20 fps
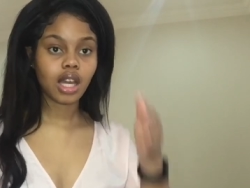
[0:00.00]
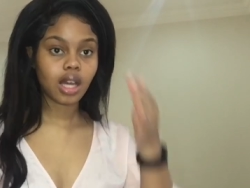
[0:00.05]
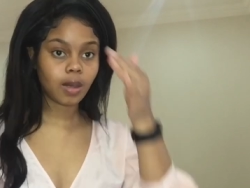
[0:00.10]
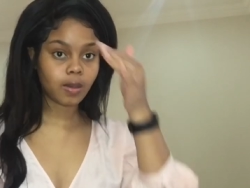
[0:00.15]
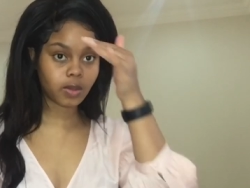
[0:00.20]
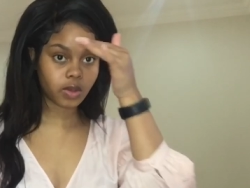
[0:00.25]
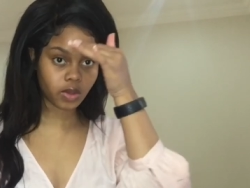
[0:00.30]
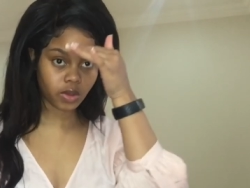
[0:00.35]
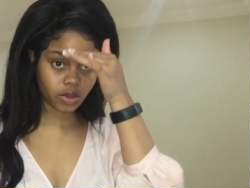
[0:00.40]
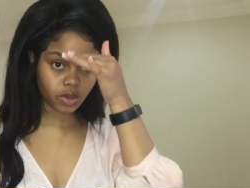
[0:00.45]

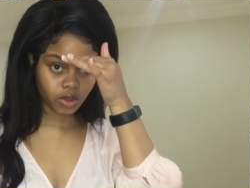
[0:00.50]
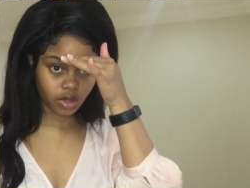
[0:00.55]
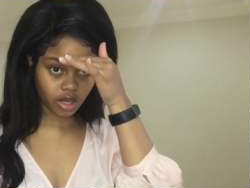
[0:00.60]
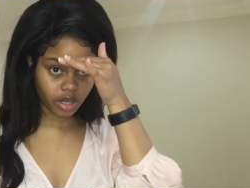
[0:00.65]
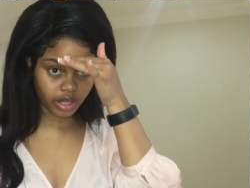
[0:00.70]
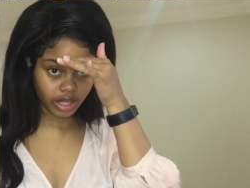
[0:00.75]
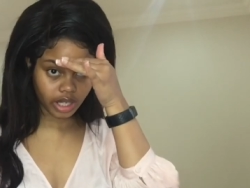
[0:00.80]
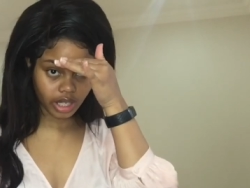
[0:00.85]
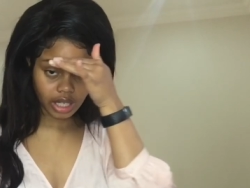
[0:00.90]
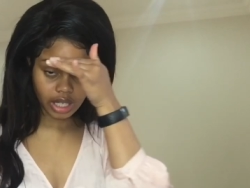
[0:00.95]
I'm so
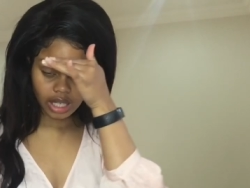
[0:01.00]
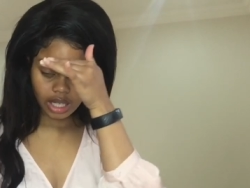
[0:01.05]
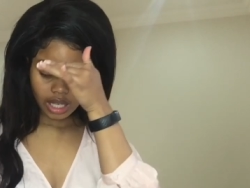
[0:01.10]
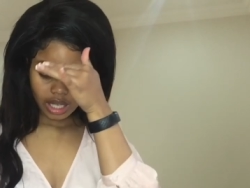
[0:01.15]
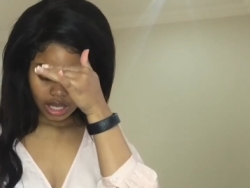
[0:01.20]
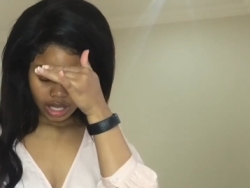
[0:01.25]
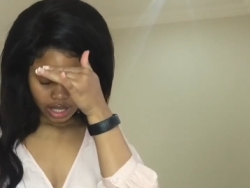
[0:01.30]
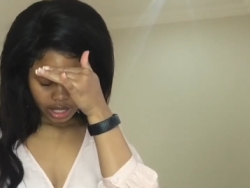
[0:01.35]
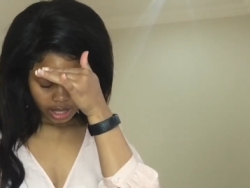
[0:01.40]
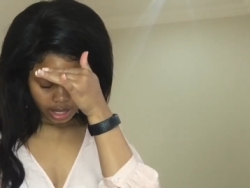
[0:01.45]
sorry.
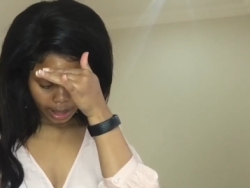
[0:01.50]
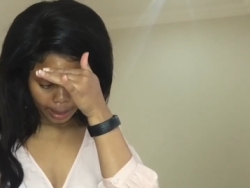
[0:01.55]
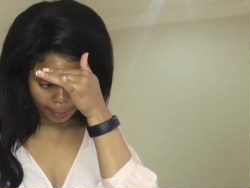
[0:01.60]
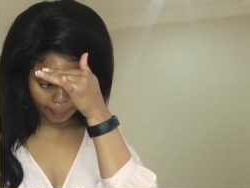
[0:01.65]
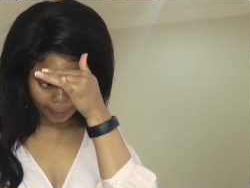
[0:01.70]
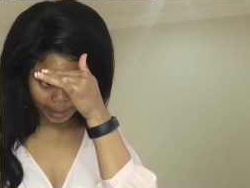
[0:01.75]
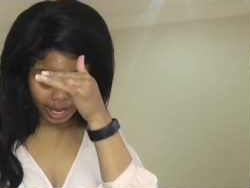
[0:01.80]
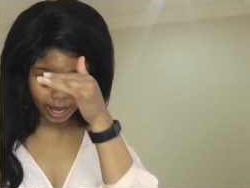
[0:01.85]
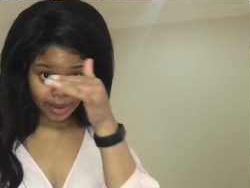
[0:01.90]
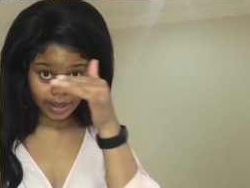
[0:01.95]

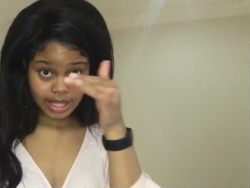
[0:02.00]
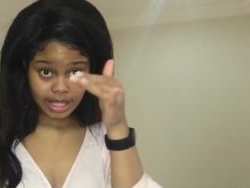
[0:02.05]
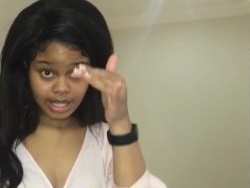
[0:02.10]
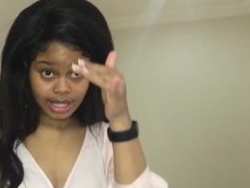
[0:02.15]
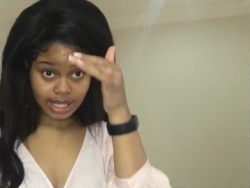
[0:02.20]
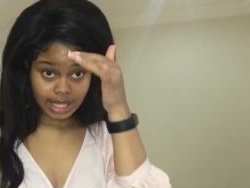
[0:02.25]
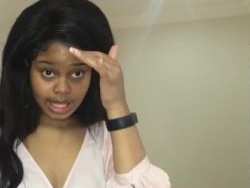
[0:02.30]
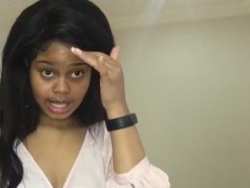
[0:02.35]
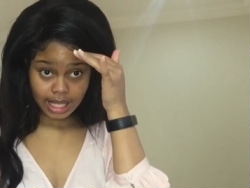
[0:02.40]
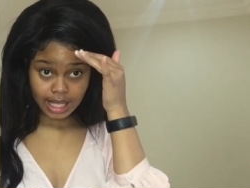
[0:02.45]

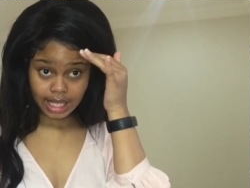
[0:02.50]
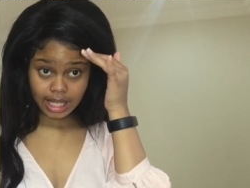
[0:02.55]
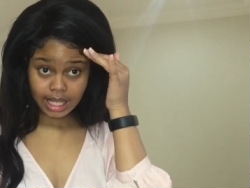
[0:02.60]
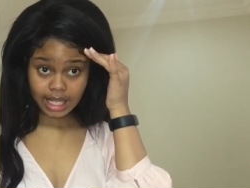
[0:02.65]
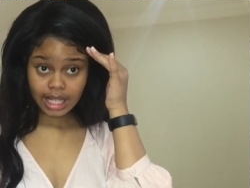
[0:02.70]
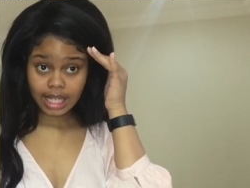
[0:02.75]
Embarrassing.